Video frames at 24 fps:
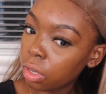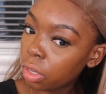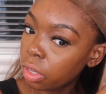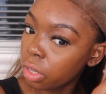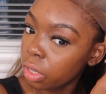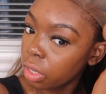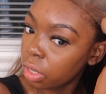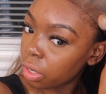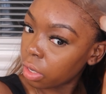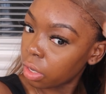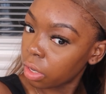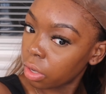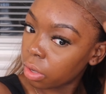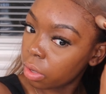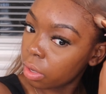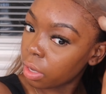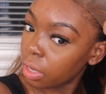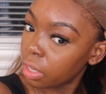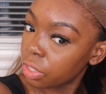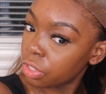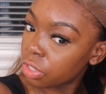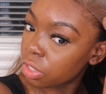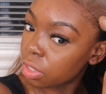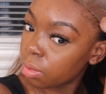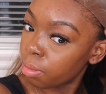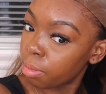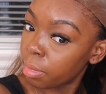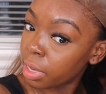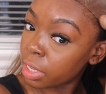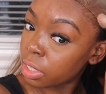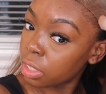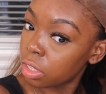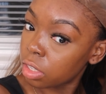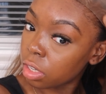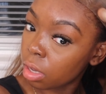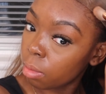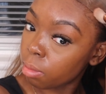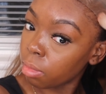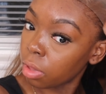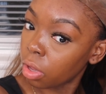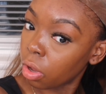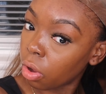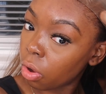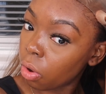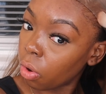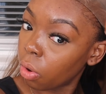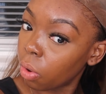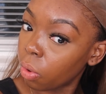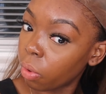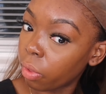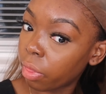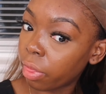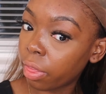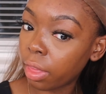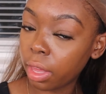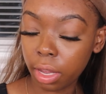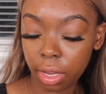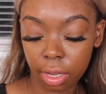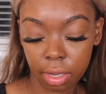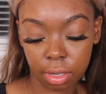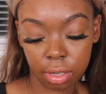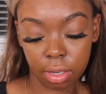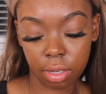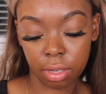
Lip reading: you know, it just messes up the whole thing.